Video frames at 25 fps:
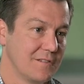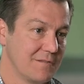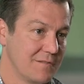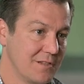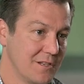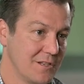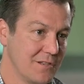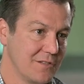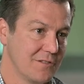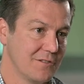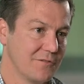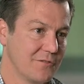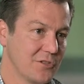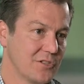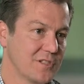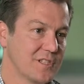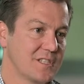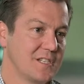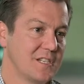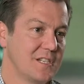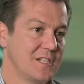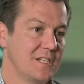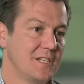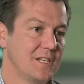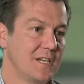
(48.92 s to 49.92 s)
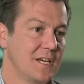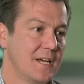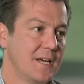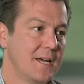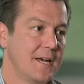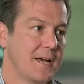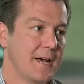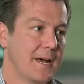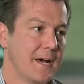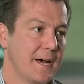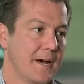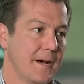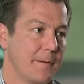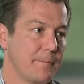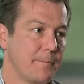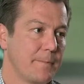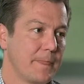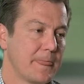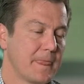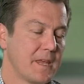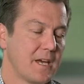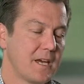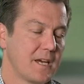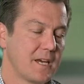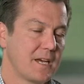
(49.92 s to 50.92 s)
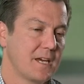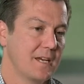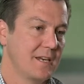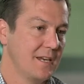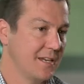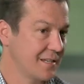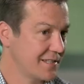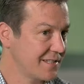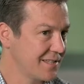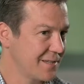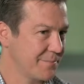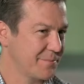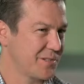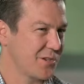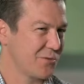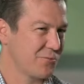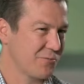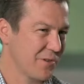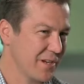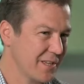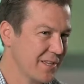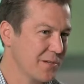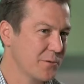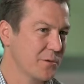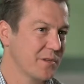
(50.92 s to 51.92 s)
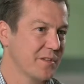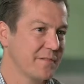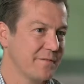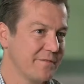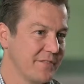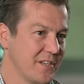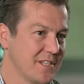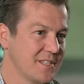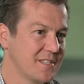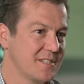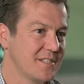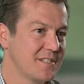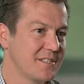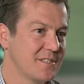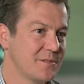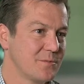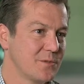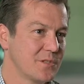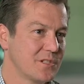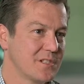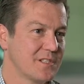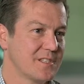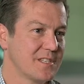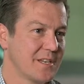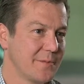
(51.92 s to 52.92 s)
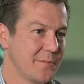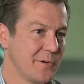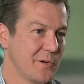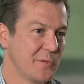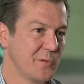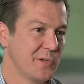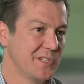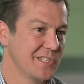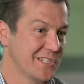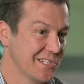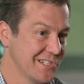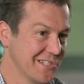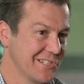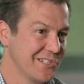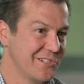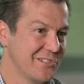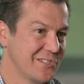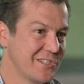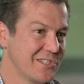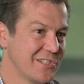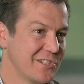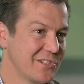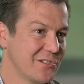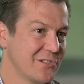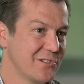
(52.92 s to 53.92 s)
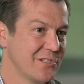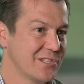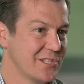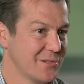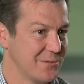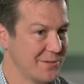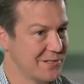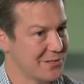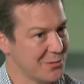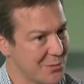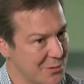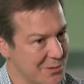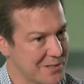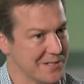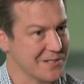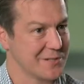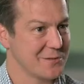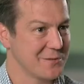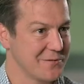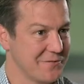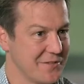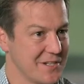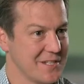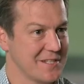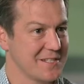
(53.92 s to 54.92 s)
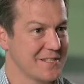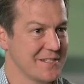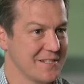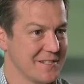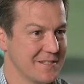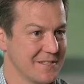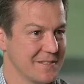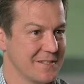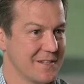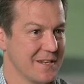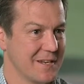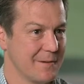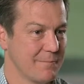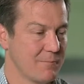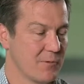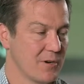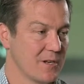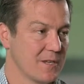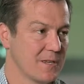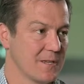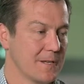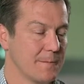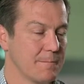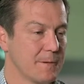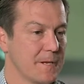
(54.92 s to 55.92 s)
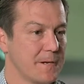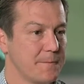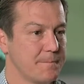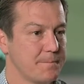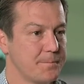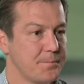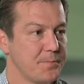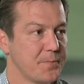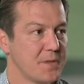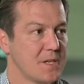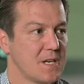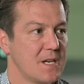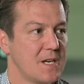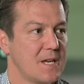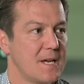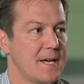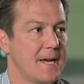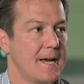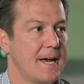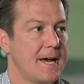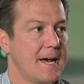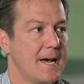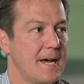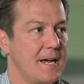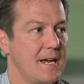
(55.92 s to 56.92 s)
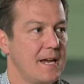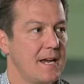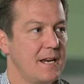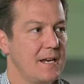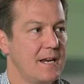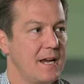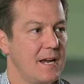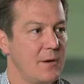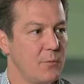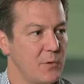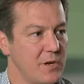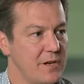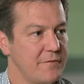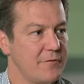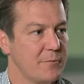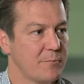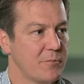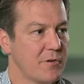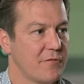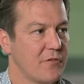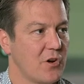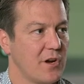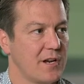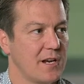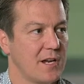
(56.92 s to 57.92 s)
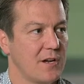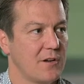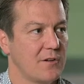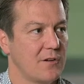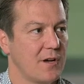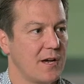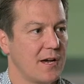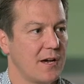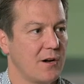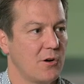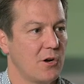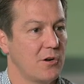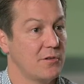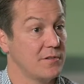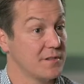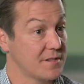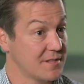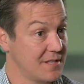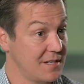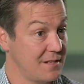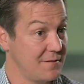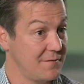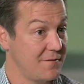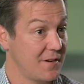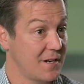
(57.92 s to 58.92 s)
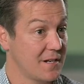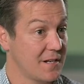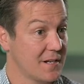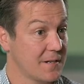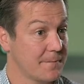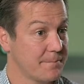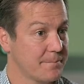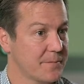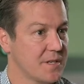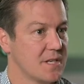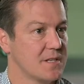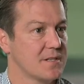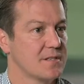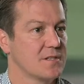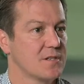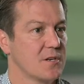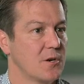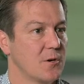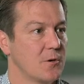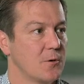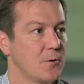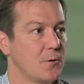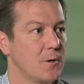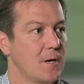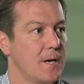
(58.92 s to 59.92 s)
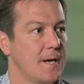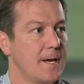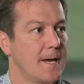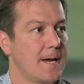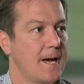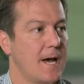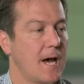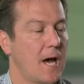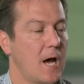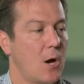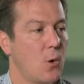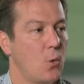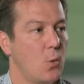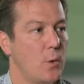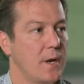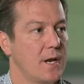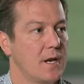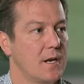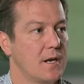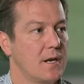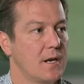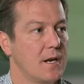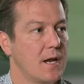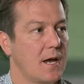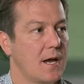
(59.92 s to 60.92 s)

the university, connecting them directly with investors, which is something we didn't used to do, so we're talking to investors and bringing them in. And we even provide our own seed funding. So when